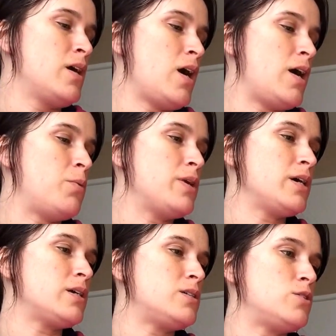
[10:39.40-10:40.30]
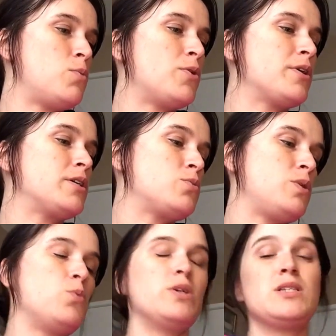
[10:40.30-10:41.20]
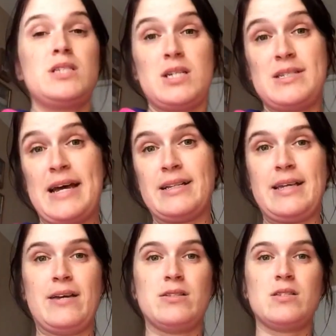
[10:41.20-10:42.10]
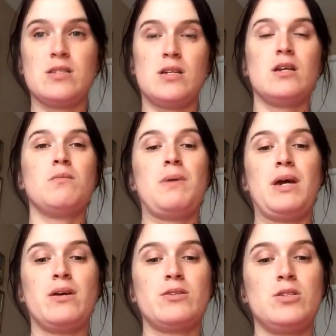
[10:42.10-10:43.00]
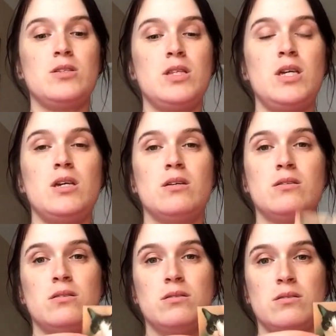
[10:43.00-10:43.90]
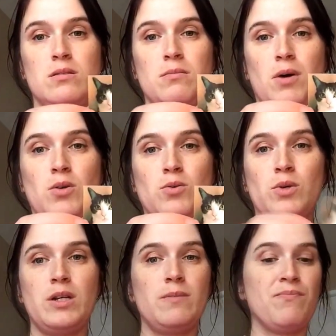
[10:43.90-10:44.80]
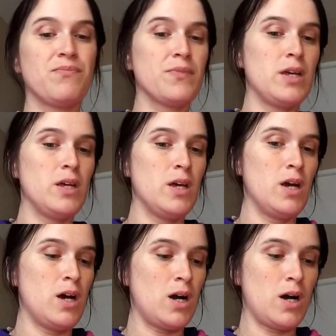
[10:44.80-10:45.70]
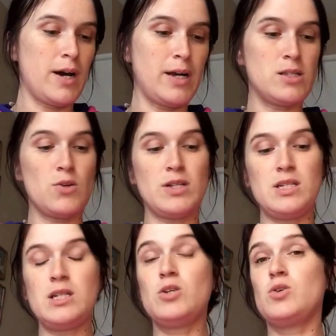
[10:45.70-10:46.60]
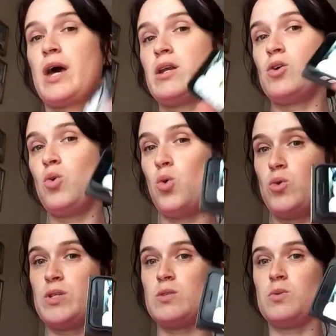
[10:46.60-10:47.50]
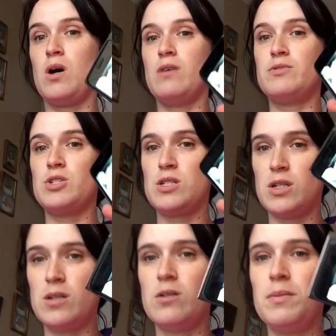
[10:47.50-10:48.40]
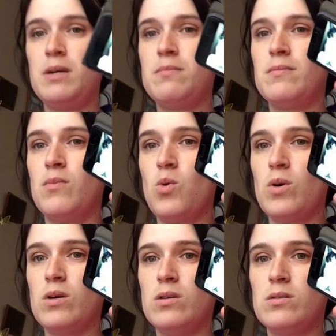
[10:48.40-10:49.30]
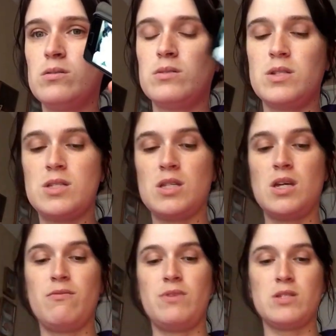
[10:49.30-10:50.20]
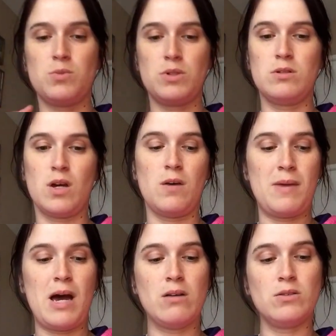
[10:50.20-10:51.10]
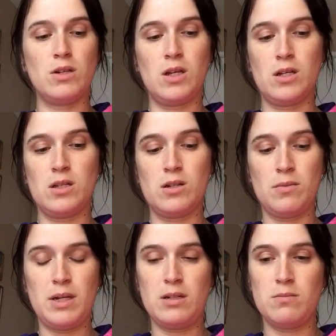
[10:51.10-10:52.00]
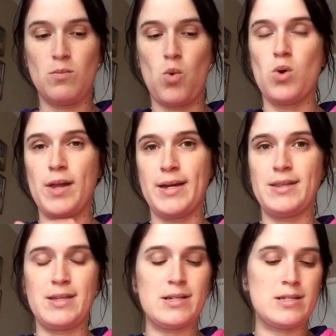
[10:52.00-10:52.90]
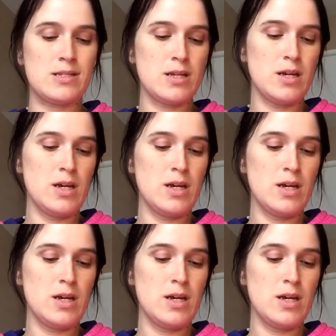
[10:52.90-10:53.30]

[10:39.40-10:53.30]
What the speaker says: Alright, we're not going to do a border because we want to see exactly how this is going to compare to the Polaroid. Alright, so I did kind of cool this one off just a little bit more to see if this would come out looking a little bit more like this.